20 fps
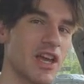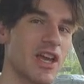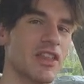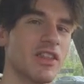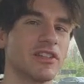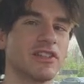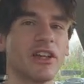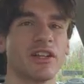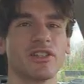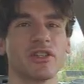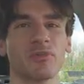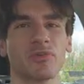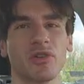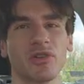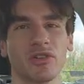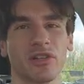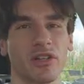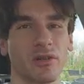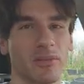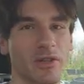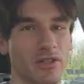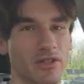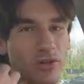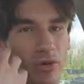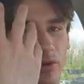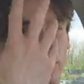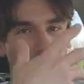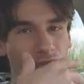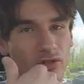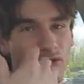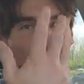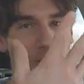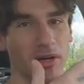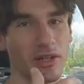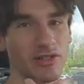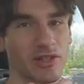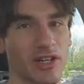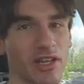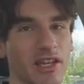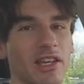The touch-ups aren't going to be doing too
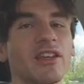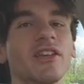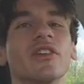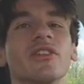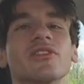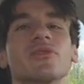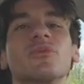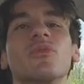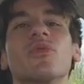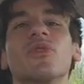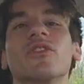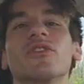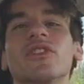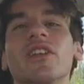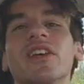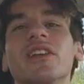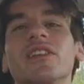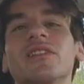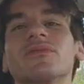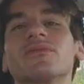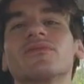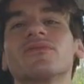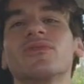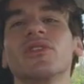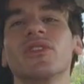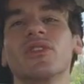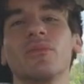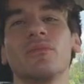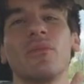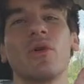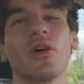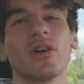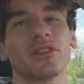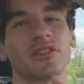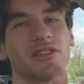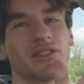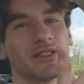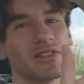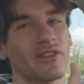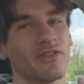much here. It's more like little marks
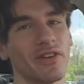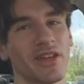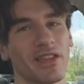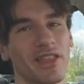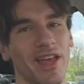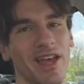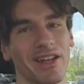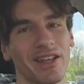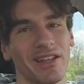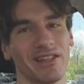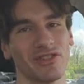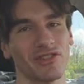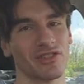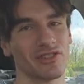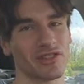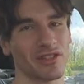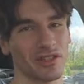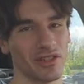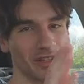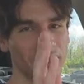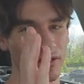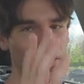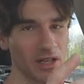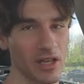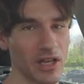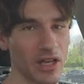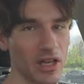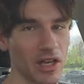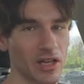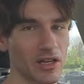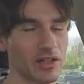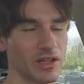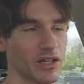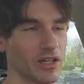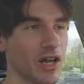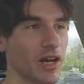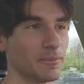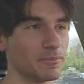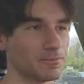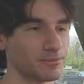and stuff like that. He's just going to clean
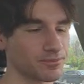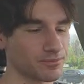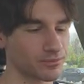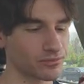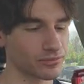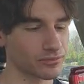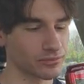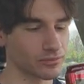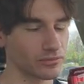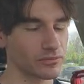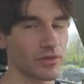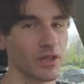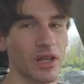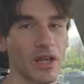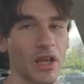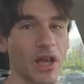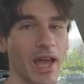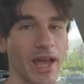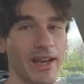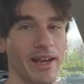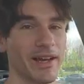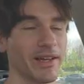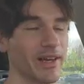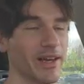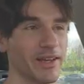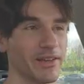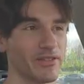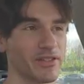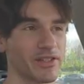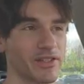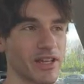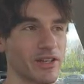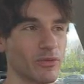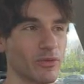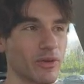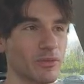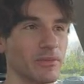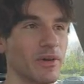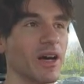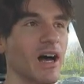up. And I even said to
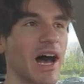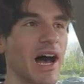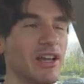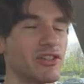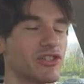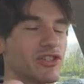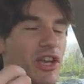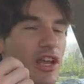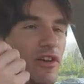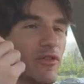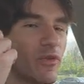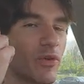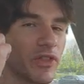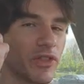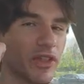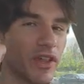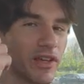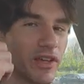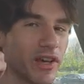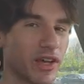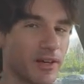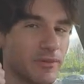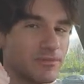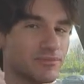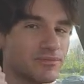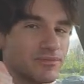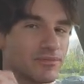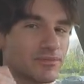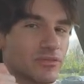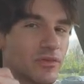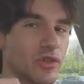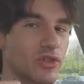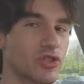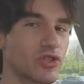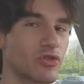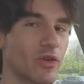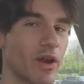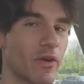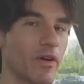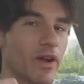him, I shave with like a
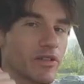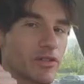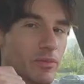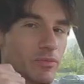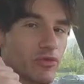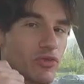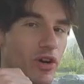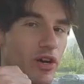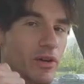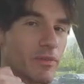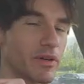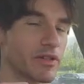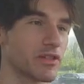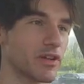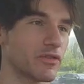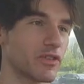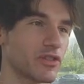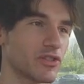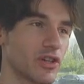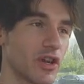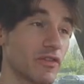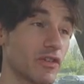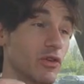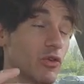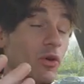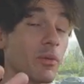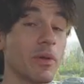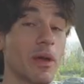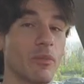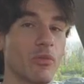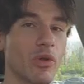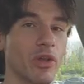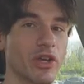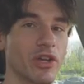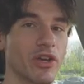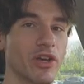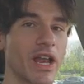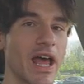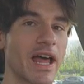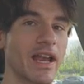straight razor. I'm training myself to shave. And normally I'm really
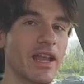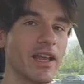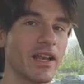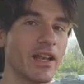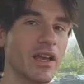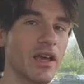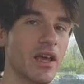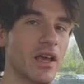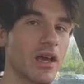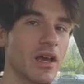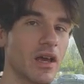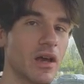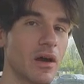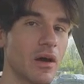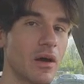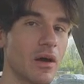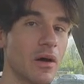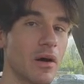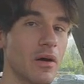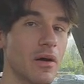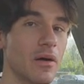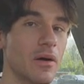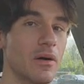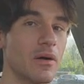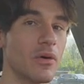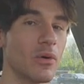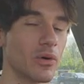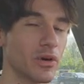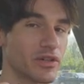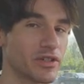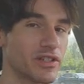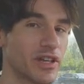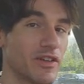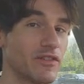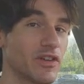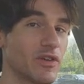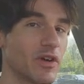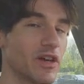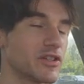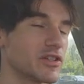good at it. Or a
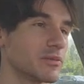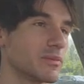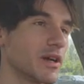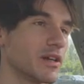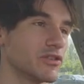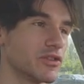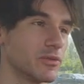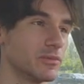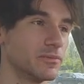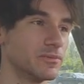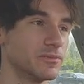safety razor, mind you.